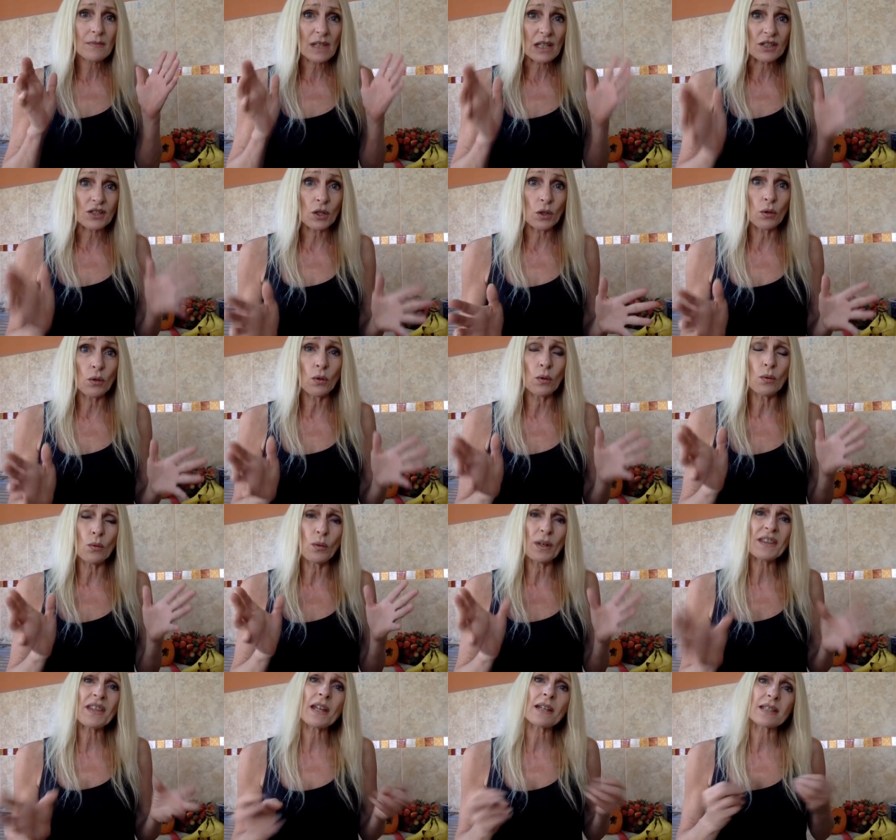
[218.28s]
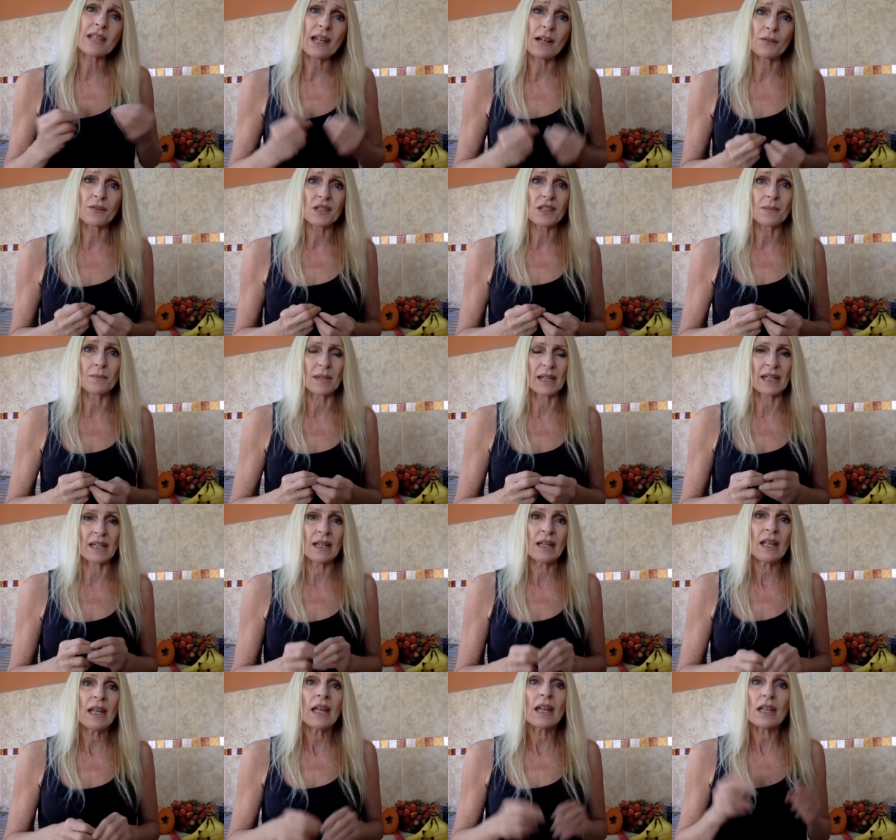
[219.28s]
So, what that tells
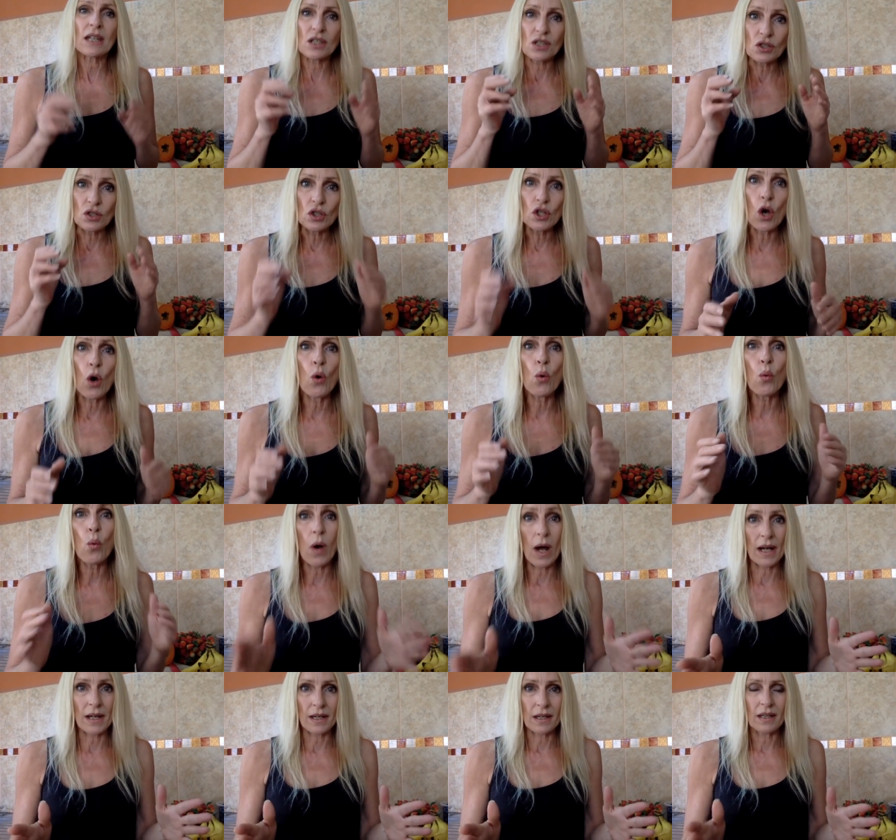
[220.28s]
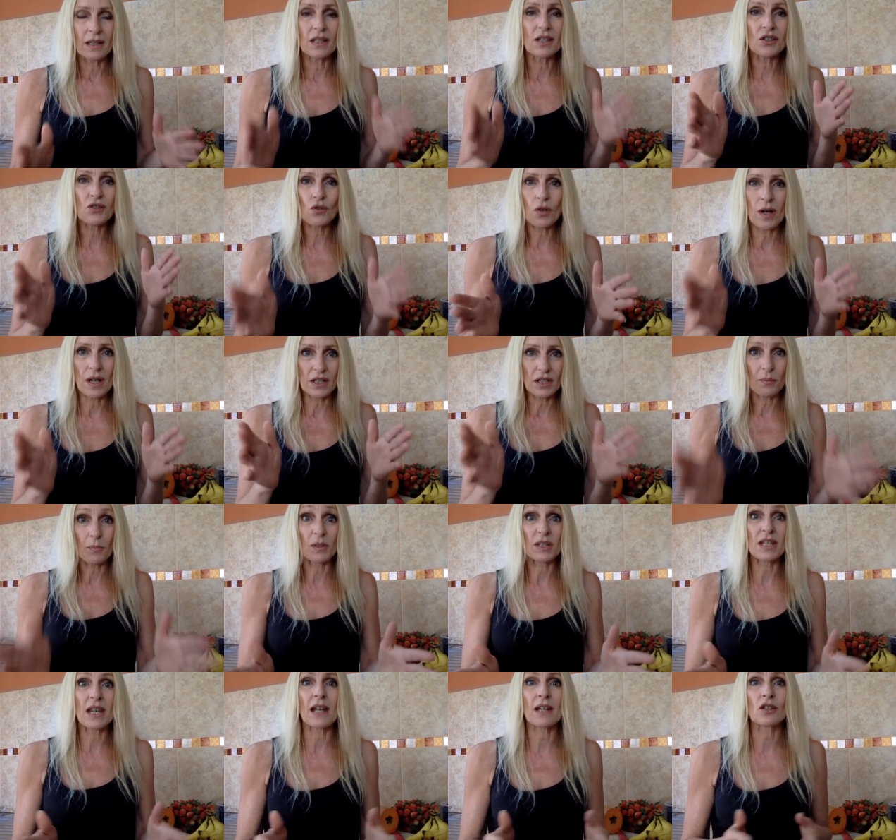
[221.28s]
me is no one is trying to
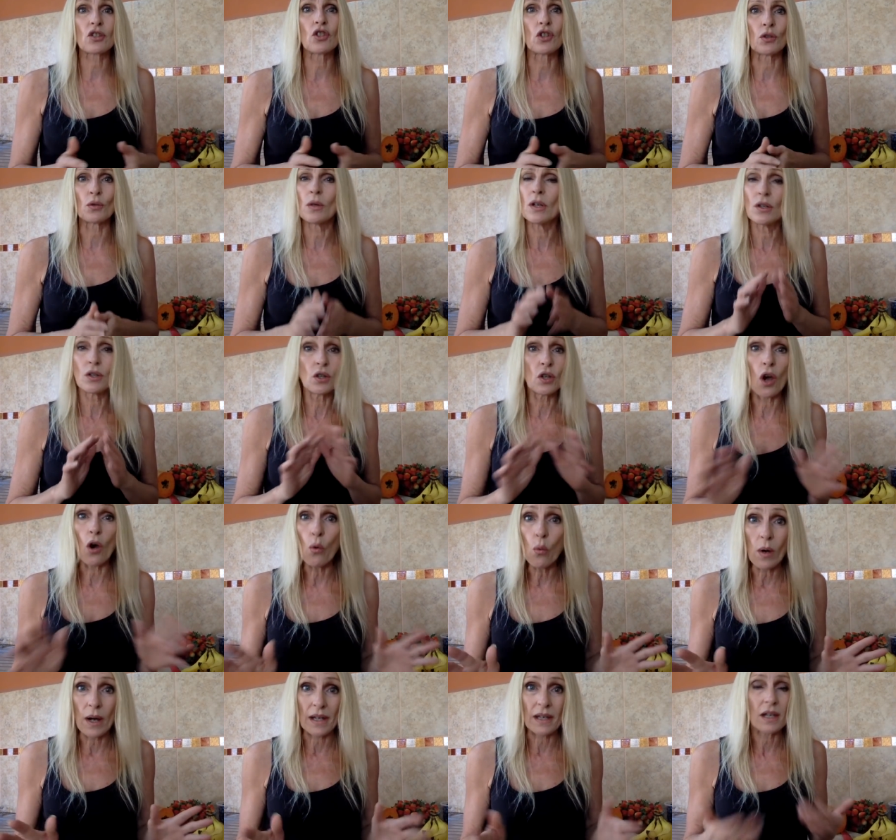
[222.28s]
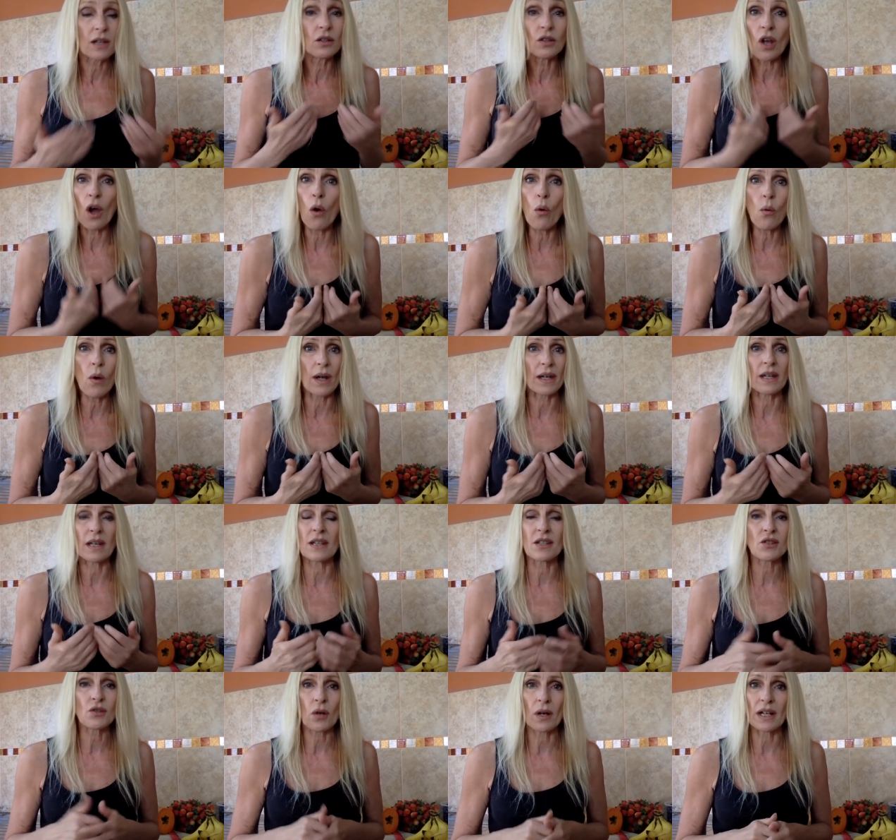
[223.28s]
protect you. No one, no one
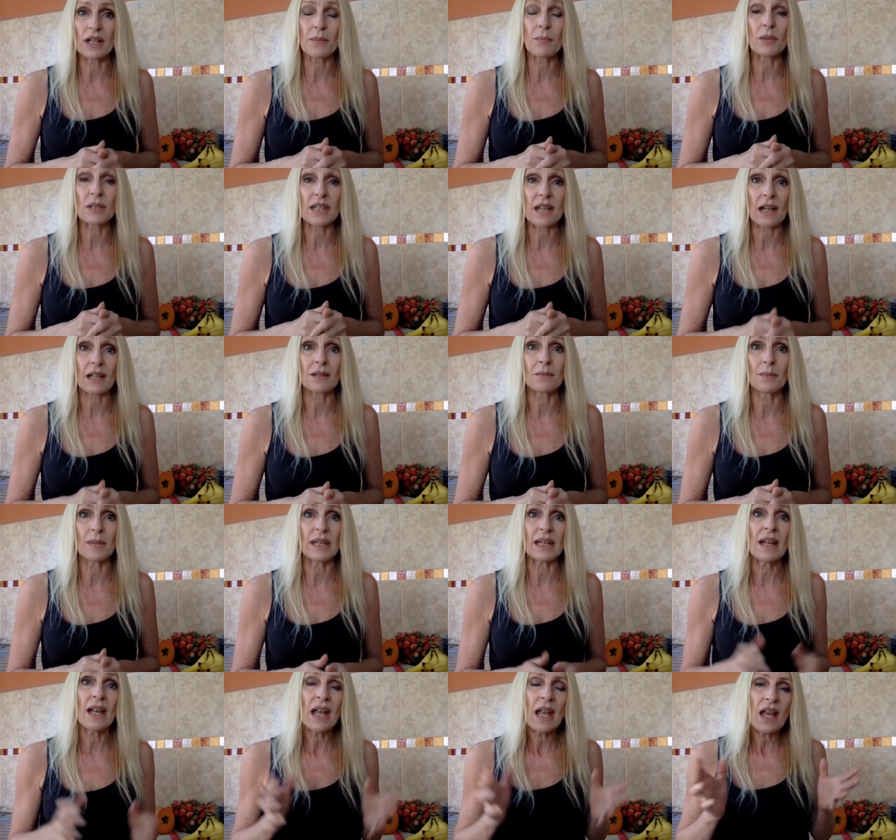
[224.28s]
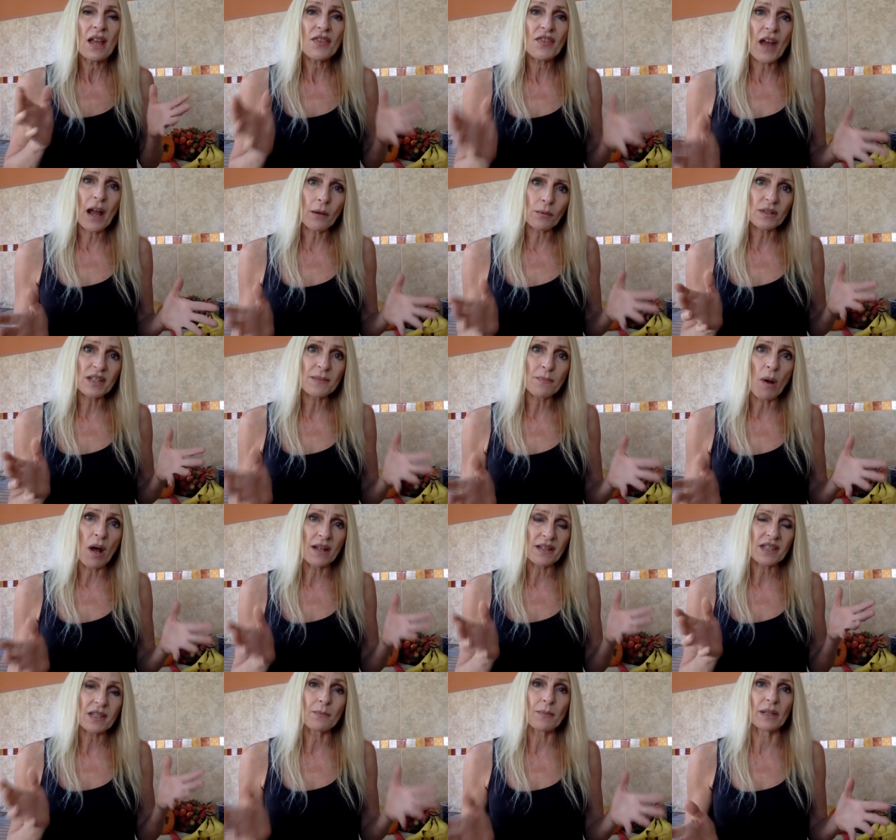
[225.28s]
is trying to protect me. That
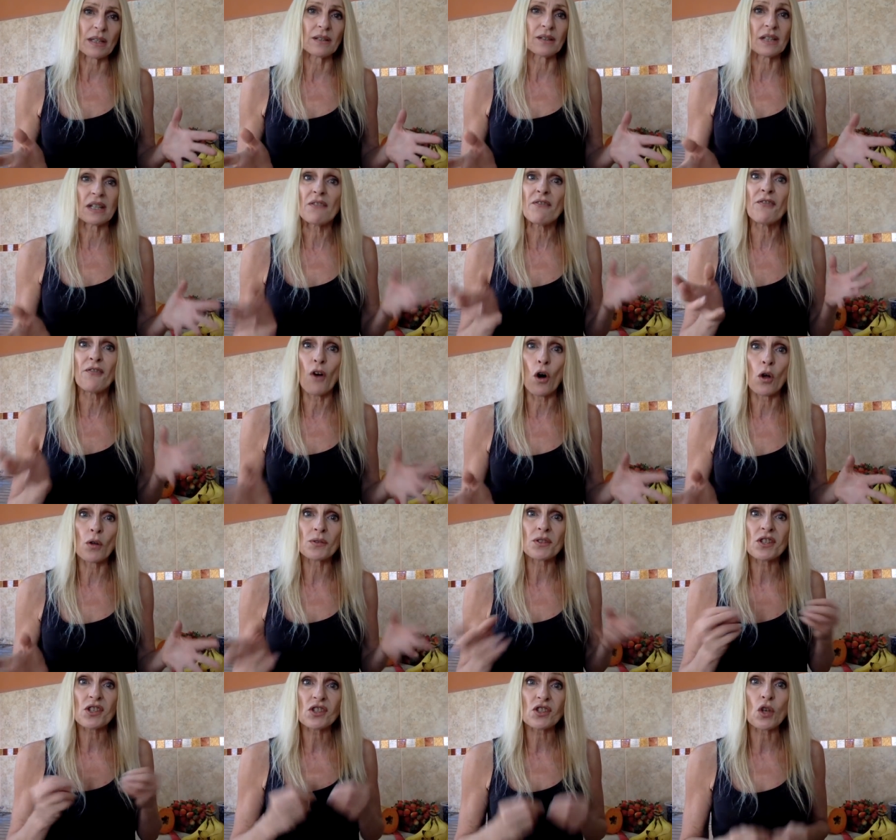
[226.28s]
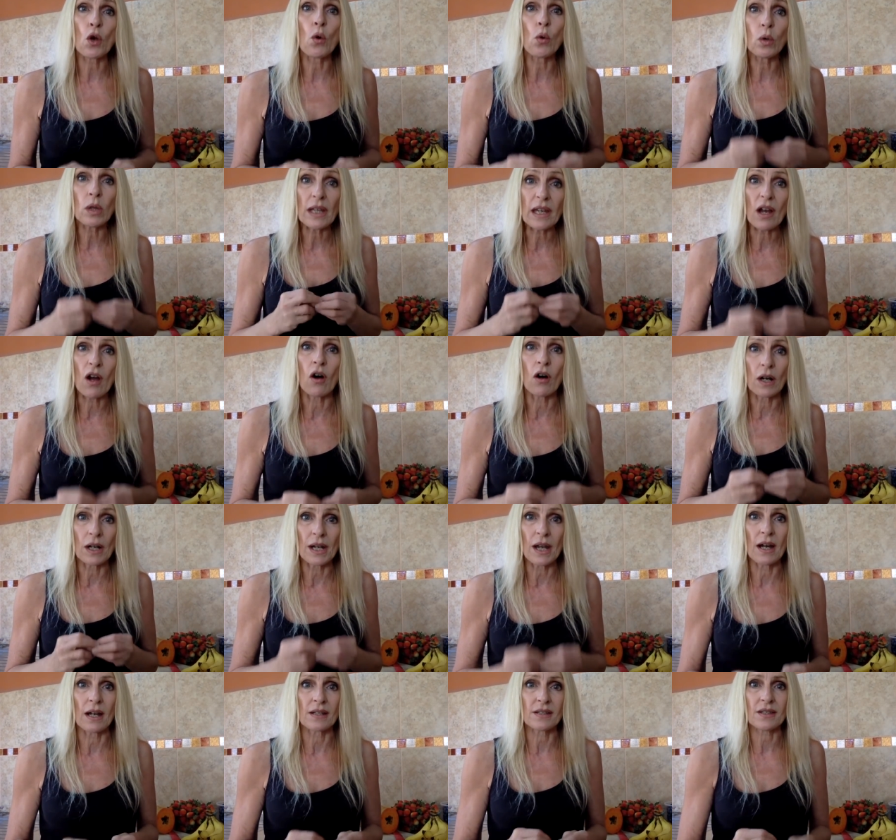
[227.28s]
responsibility falls solely
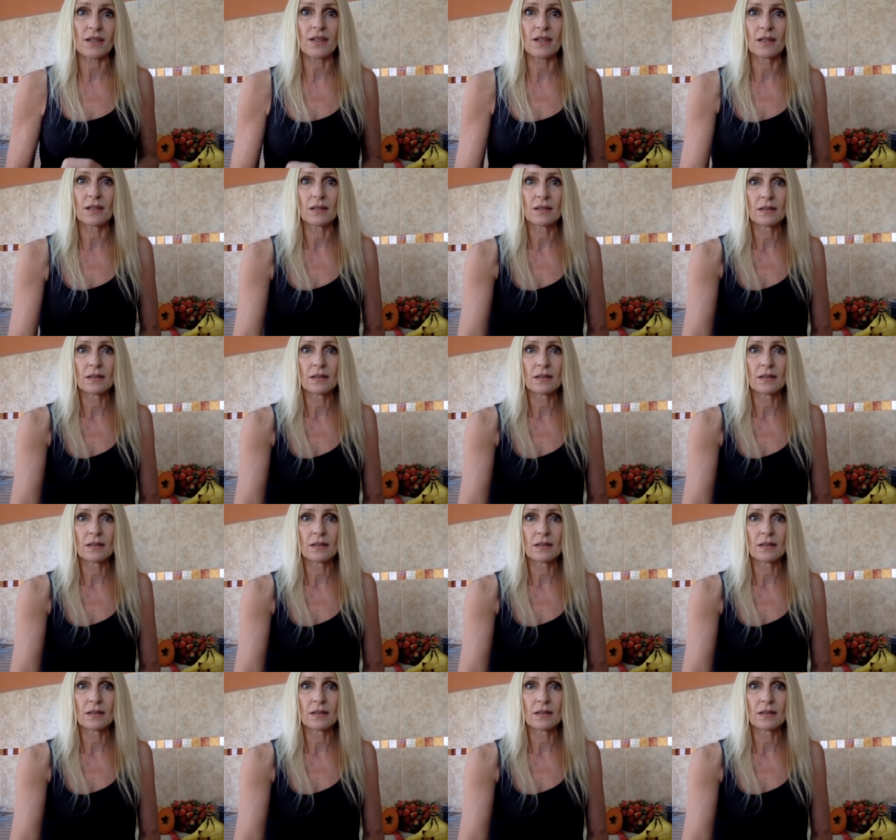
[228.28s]
on us.